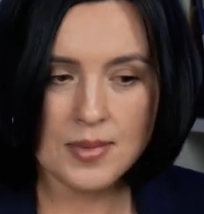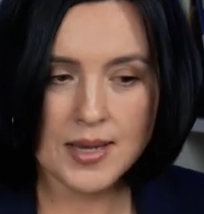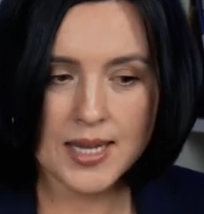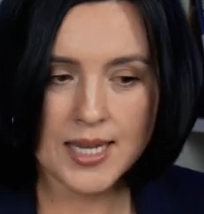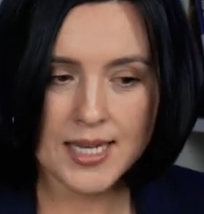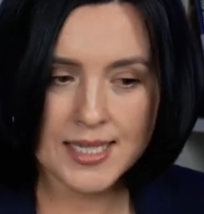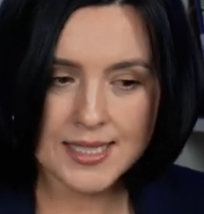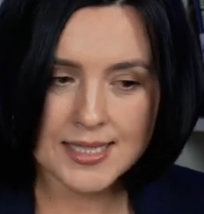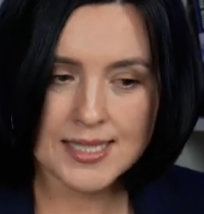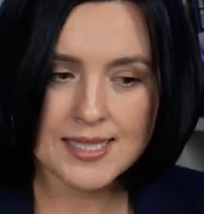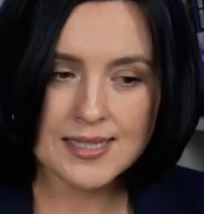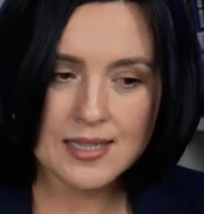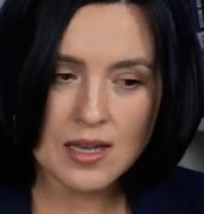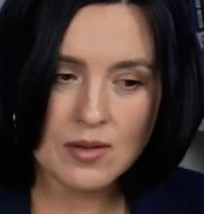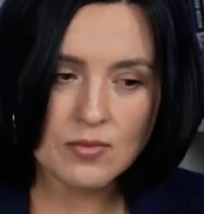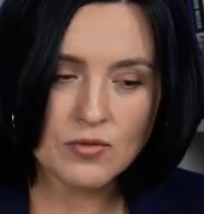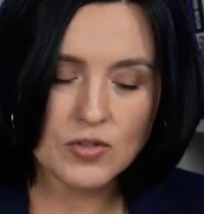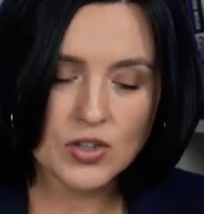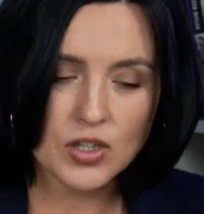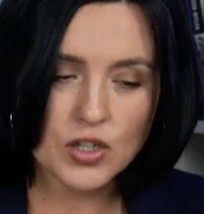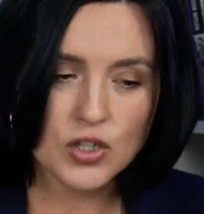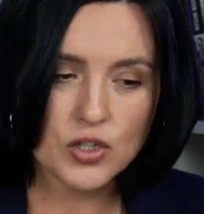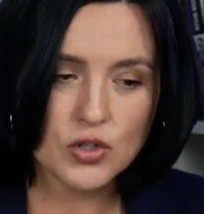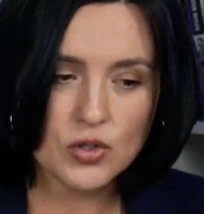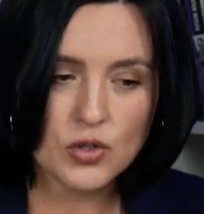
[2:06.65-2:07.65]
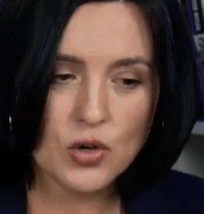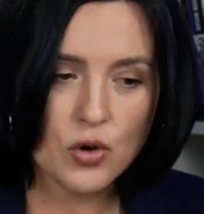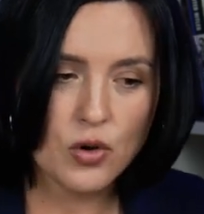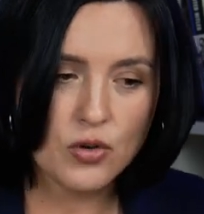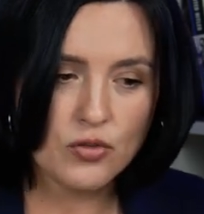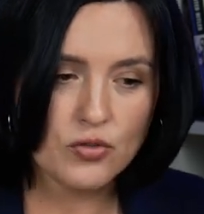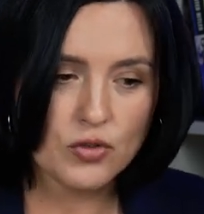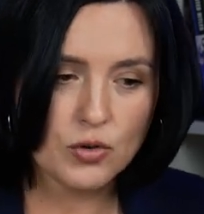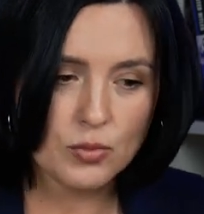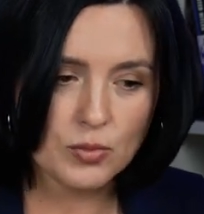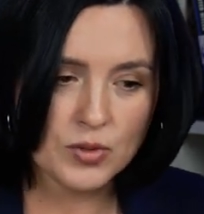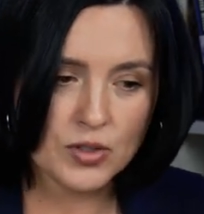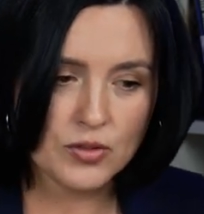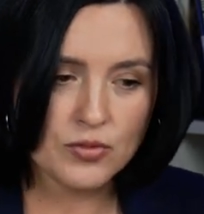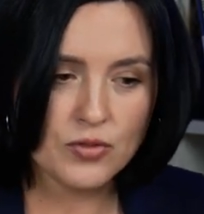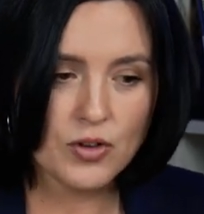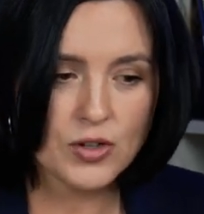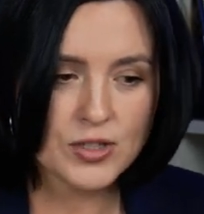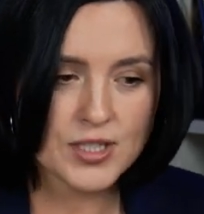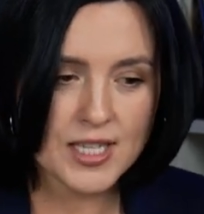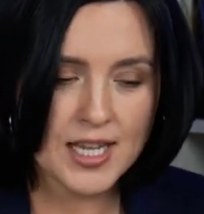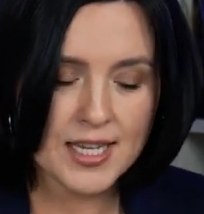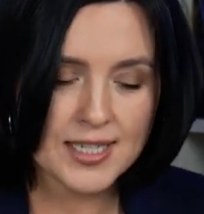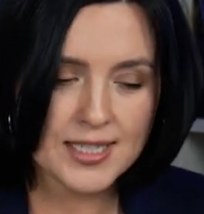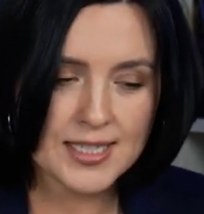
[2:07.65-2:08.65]
it's something you know from the
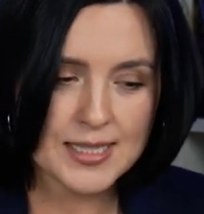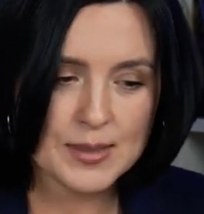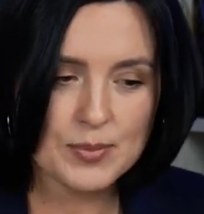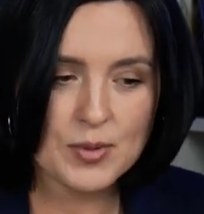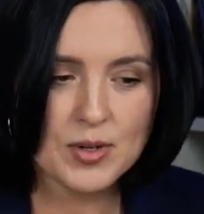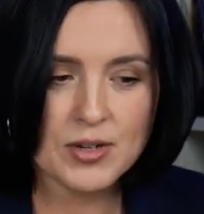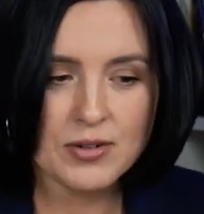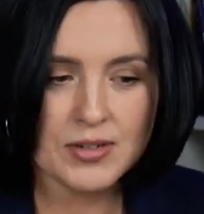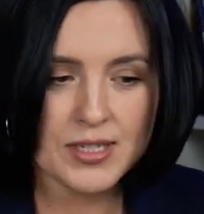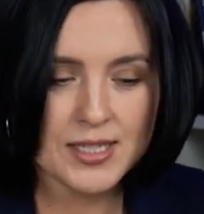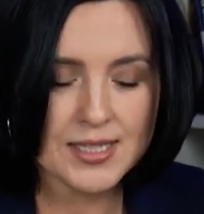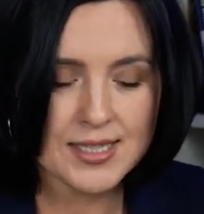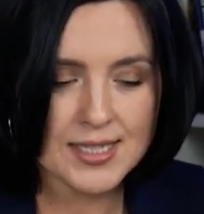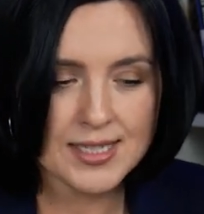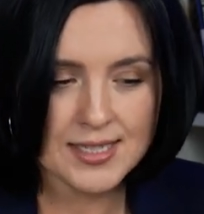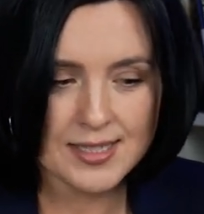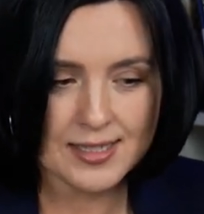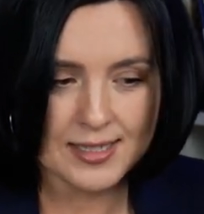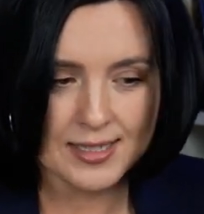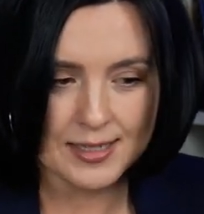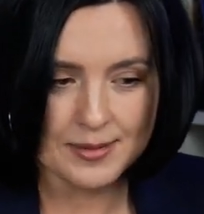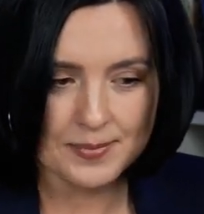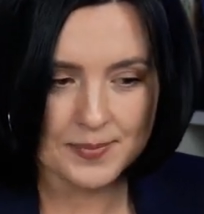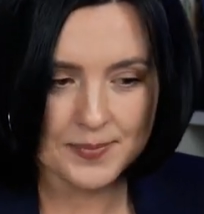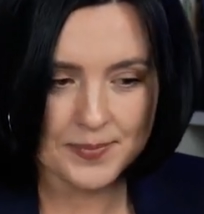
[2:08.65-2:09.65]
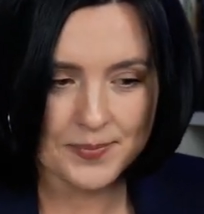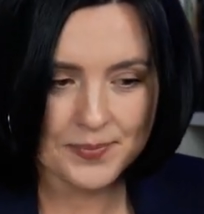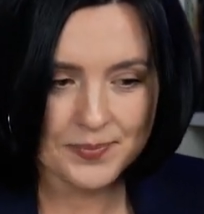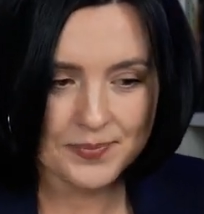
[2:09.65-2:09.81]
first-hand experience, isn't it?